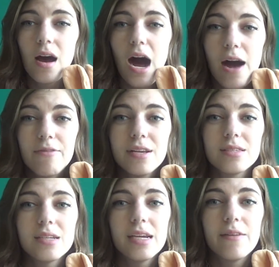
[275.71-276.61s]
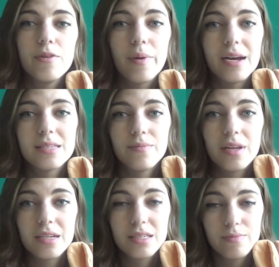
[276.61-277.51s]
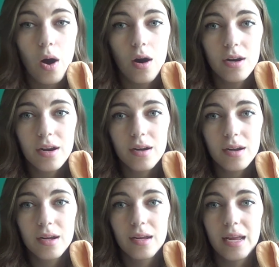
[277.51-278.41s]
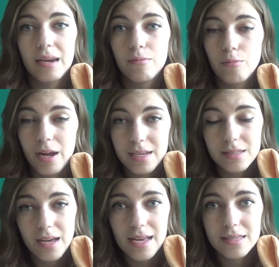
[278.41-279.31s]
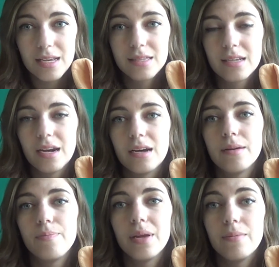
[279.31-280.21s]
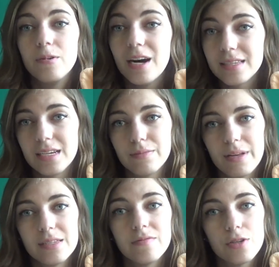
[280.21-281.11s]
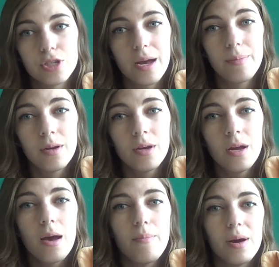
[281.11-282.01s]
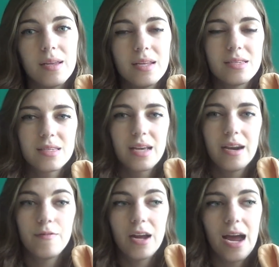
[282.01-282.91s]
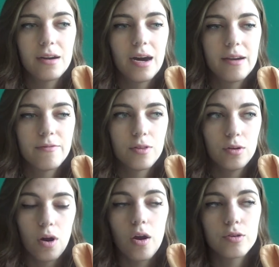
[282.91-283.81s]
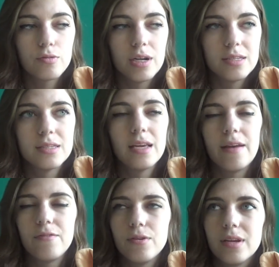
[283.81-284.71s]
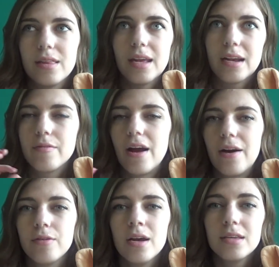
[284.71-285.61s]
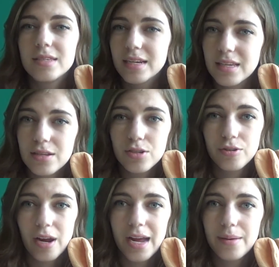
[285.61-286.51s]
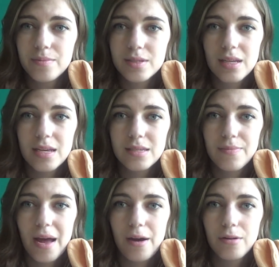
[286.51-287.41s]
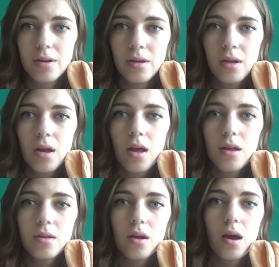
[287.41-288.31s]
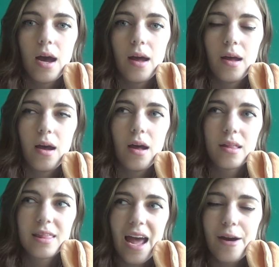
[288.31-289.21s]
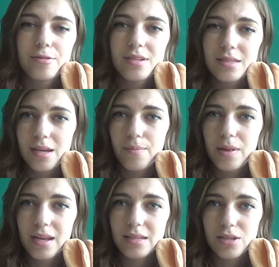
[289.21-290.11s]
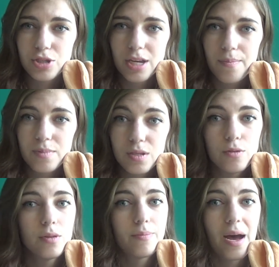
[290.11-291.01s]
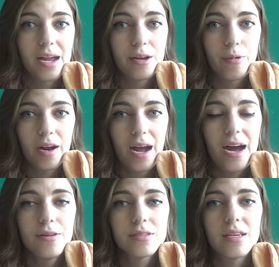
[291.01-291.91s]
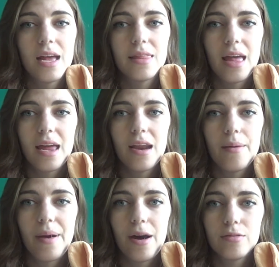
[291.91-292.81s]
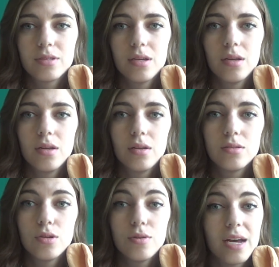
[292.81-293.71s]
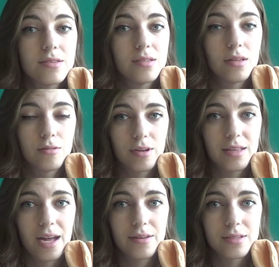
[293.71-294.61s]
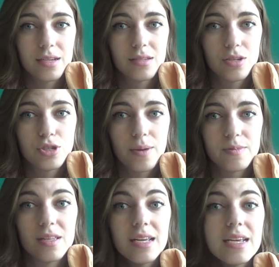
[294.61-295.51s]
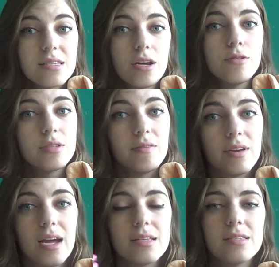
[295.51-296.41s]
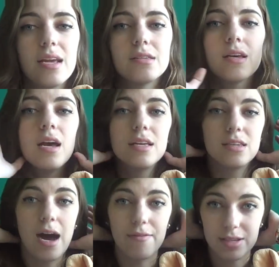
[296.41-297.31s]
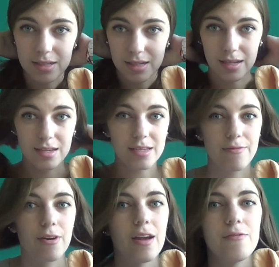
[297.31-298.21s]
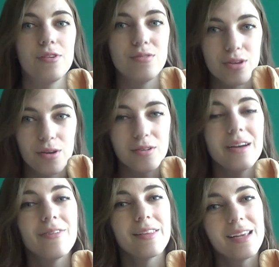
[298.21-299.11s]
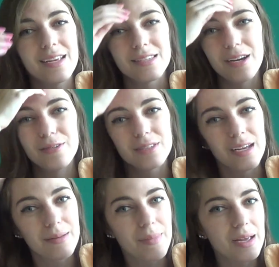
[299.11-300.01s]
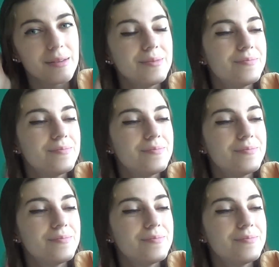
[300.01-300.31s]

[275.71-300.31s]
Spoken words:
Obviously, if you buy something smaller and weighs less, it's gonna be less expensive to ship. But this is kind of a guideline for the large ones. If you can think around 600 grams is about 1,000 something to ship to the Buyee warehouse, and then about 2,000 to 3,000 to ship to the East Coast of the United States. It's obviously going to differ if you don't live on the East Coast like me.